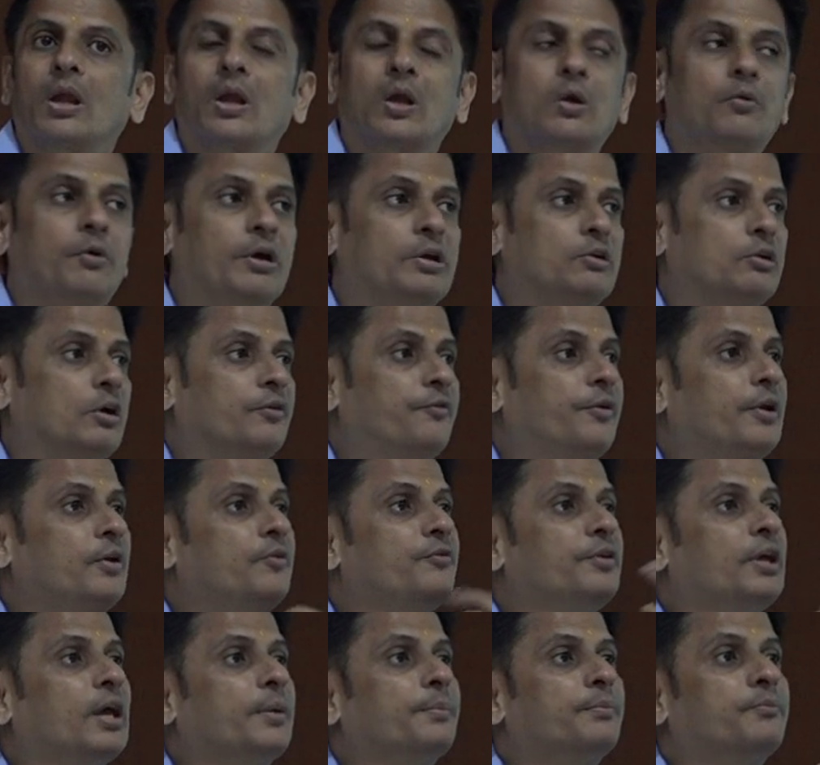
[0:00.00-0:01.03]
Quite often
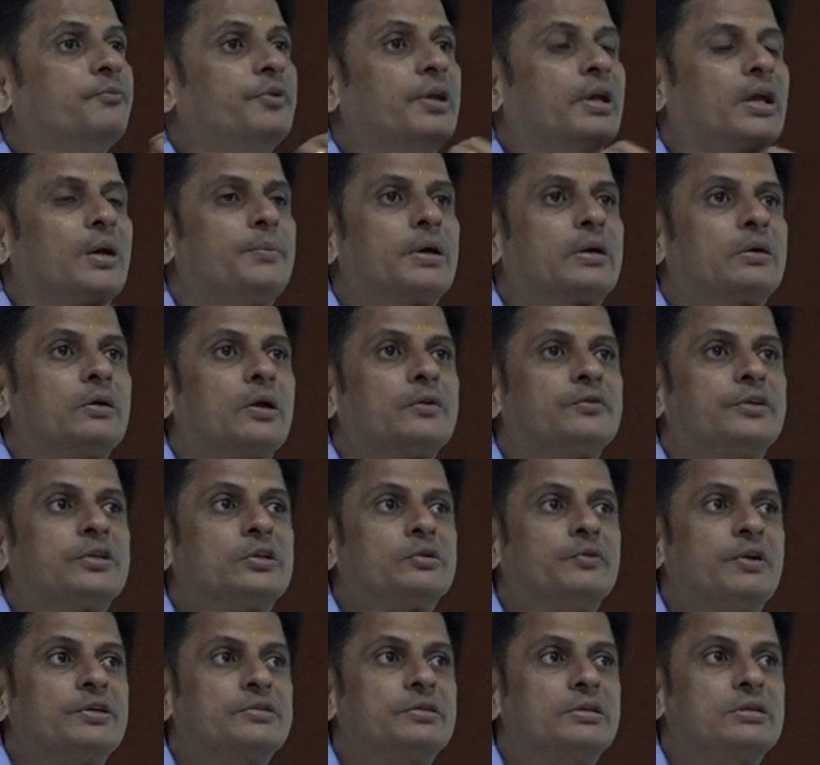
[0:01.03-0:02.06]
we come across
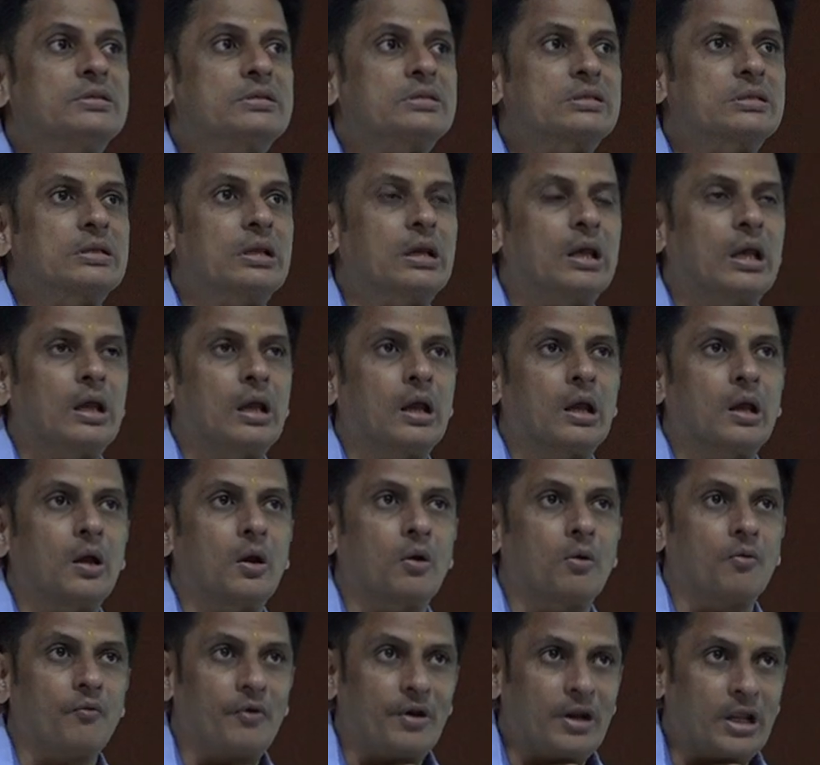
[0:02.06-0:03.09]
situations
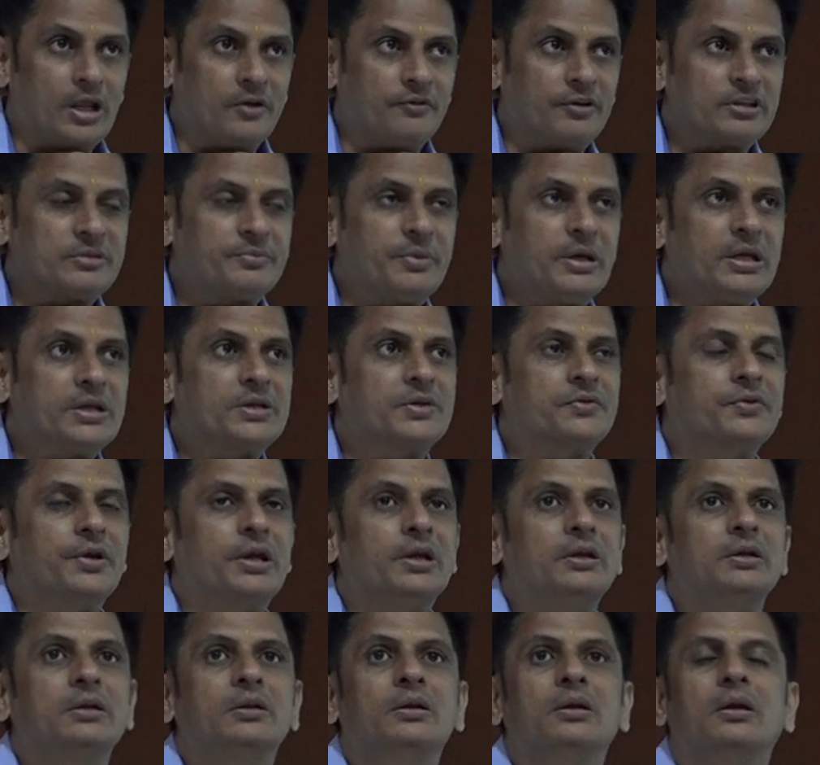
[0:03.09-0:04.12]
when I was being
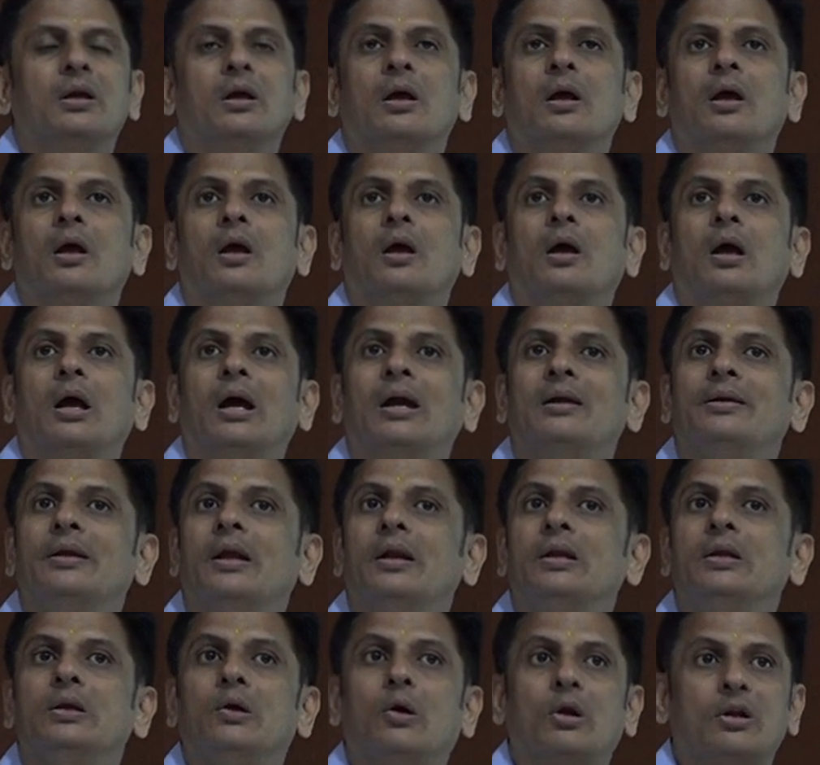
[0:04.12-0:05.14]
trained at
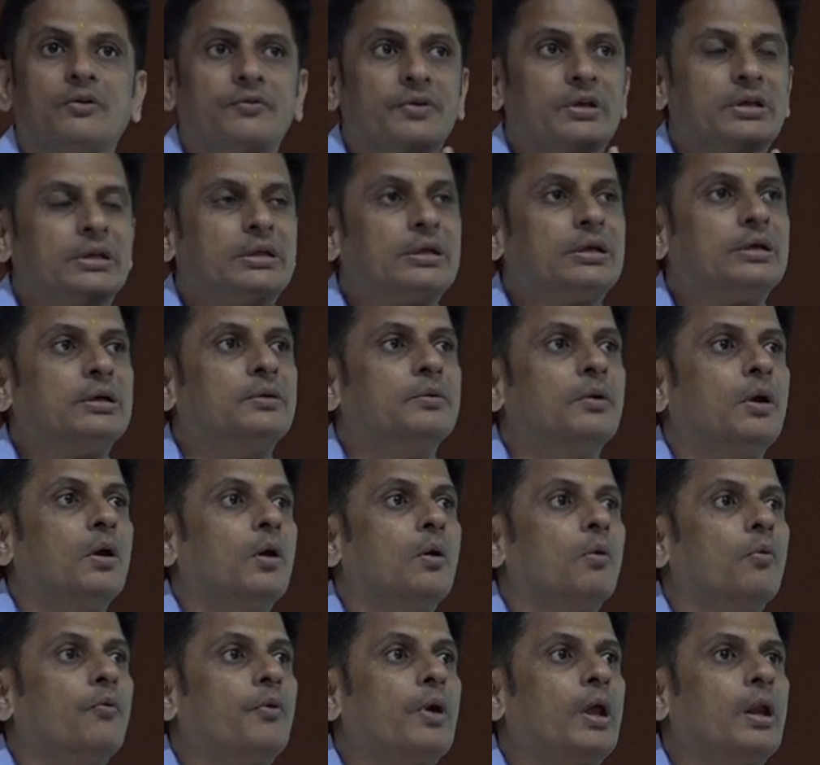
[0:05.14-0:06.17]
Delhi or even here,
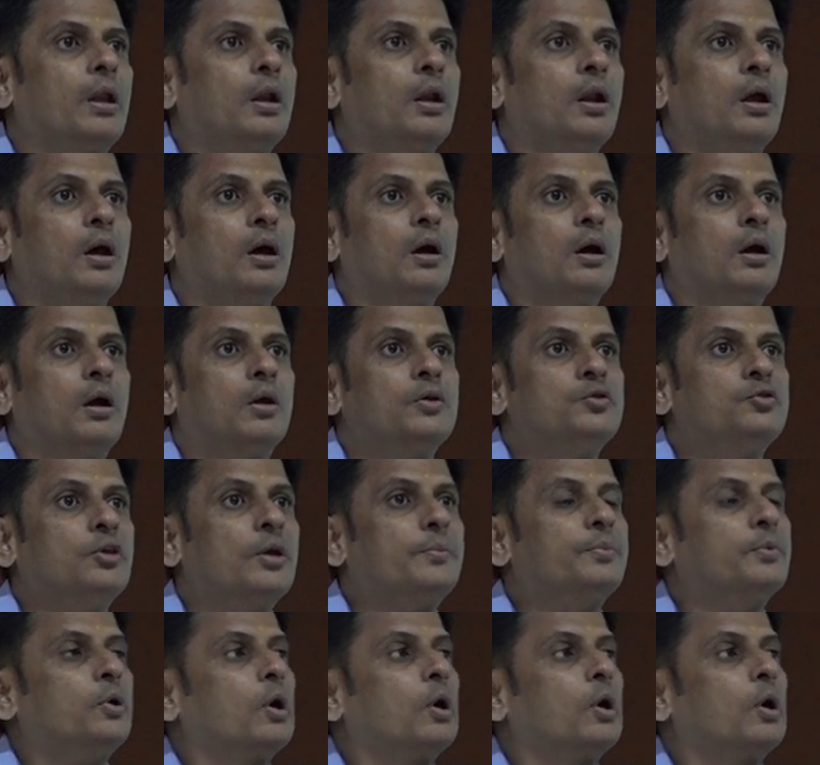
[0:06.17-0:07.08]
when you have